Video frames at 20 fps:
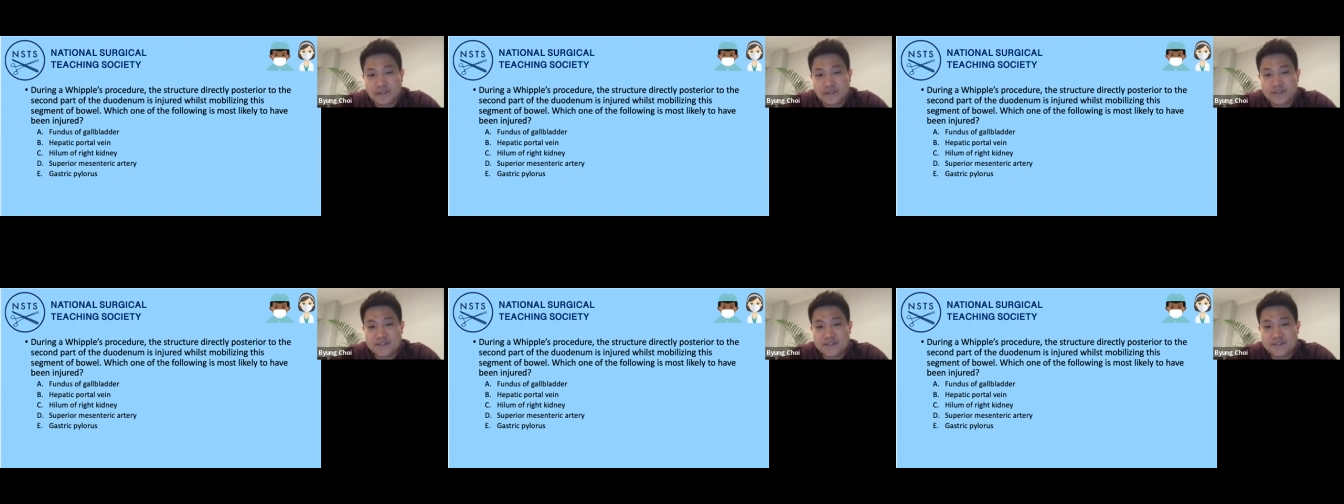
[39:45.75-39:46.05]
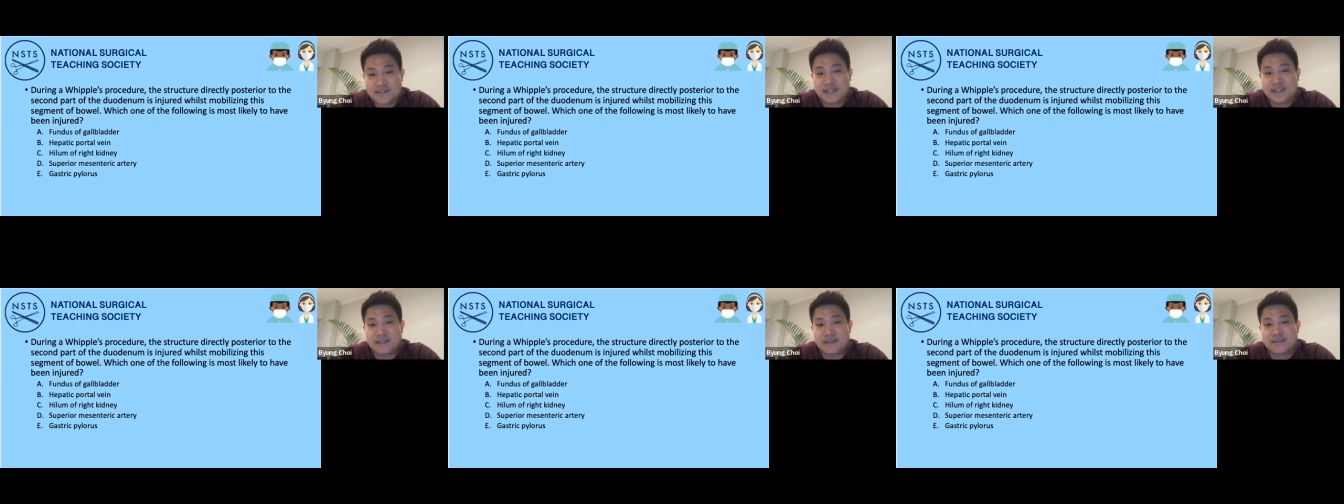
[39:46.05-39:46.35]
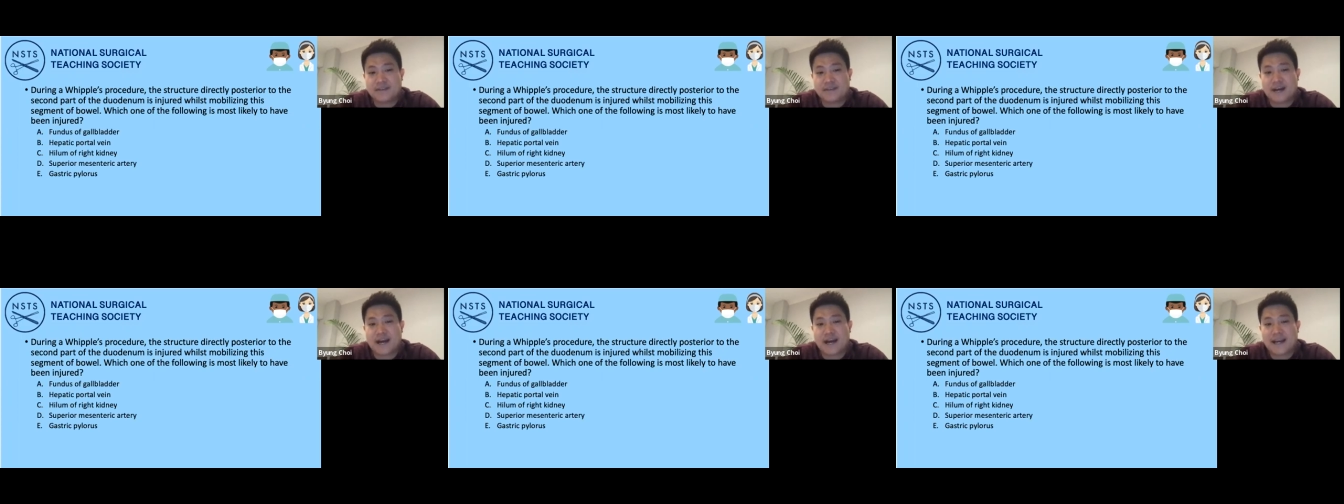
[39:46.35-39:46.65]

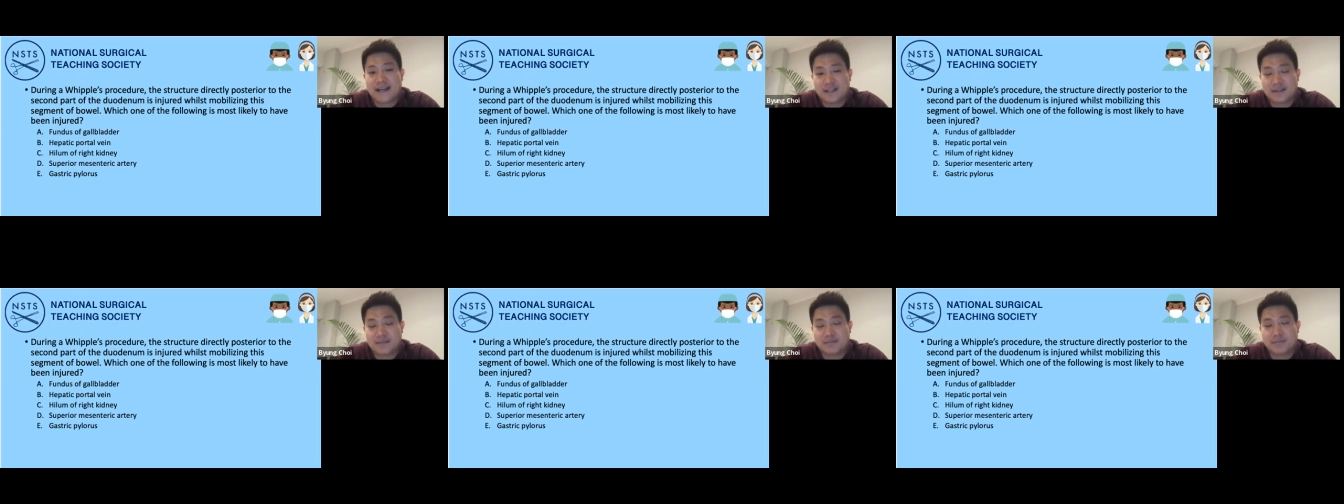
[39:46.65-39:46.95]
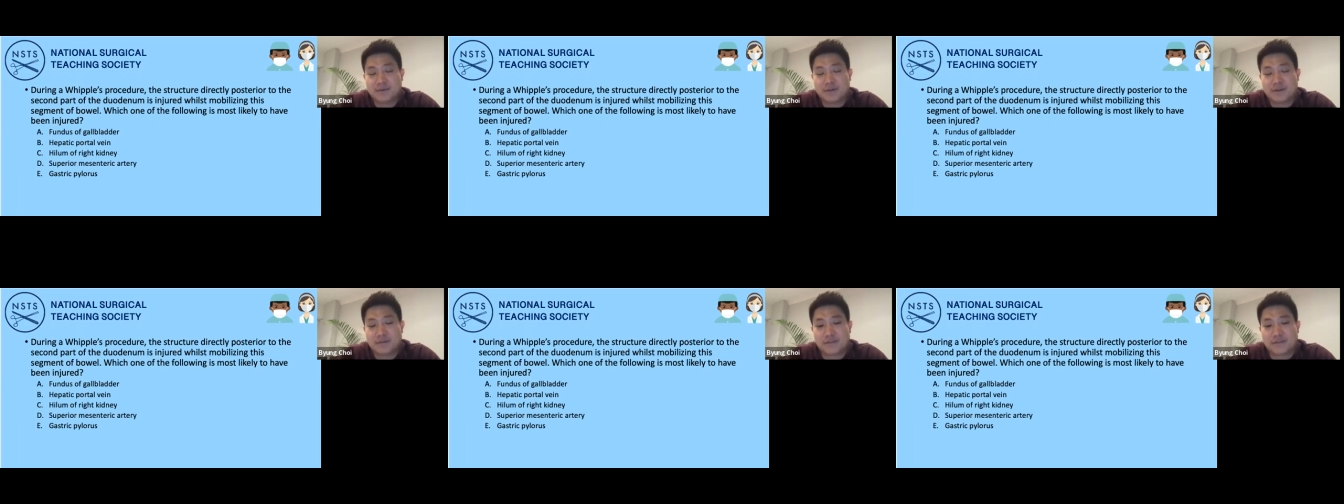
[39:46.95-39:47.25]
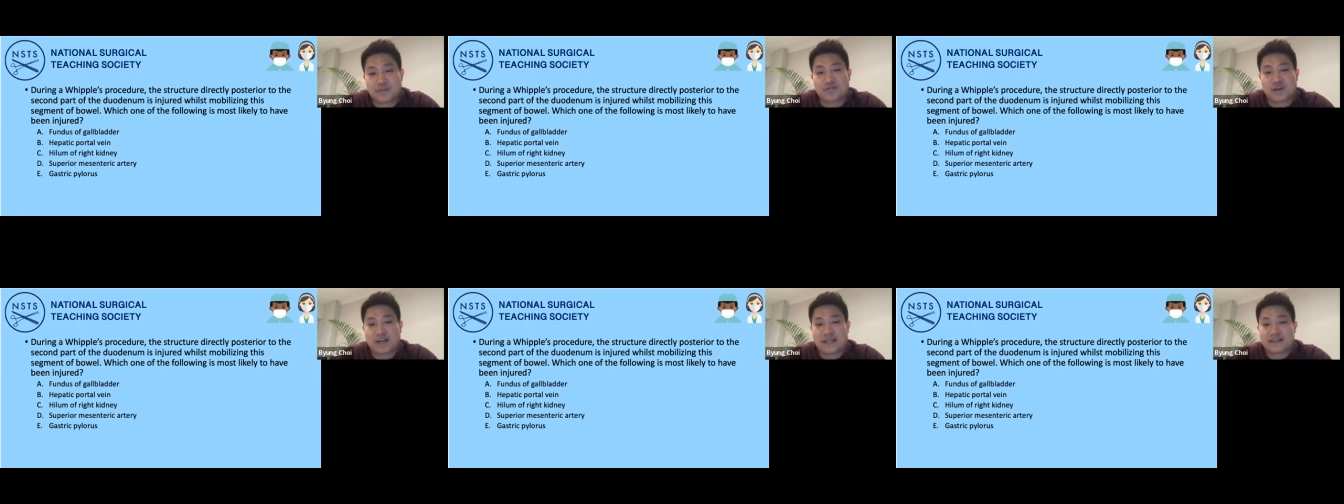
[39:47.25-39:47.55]
C, the hilum of
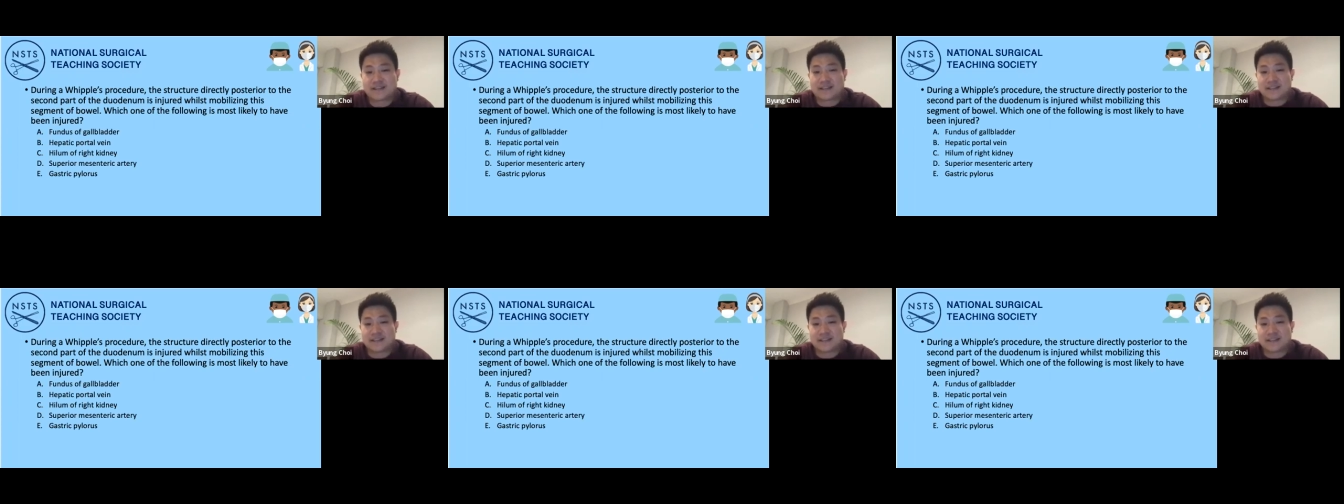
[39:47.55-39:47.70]
the right